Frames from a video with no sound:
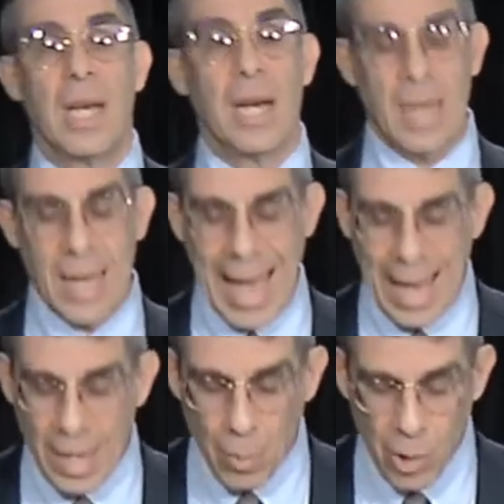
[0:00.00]

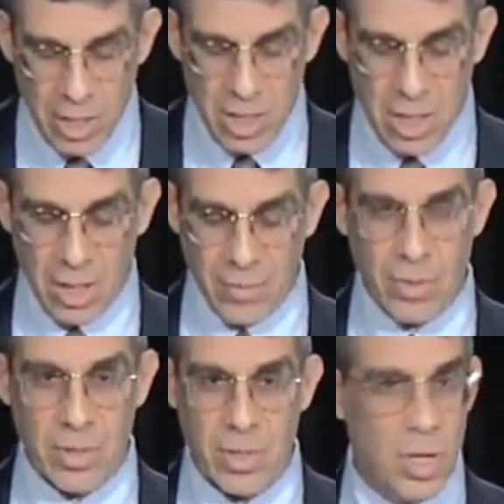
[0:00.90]
at a press
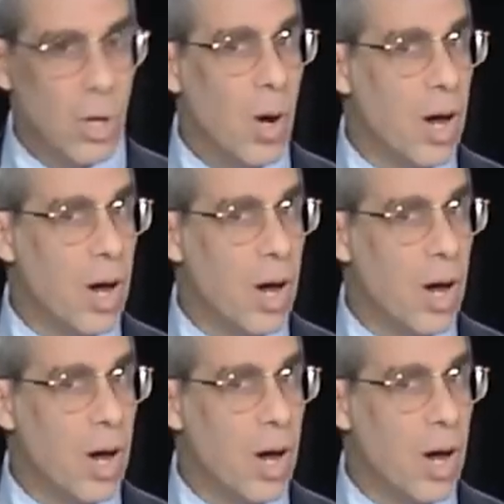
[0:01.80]
conference, no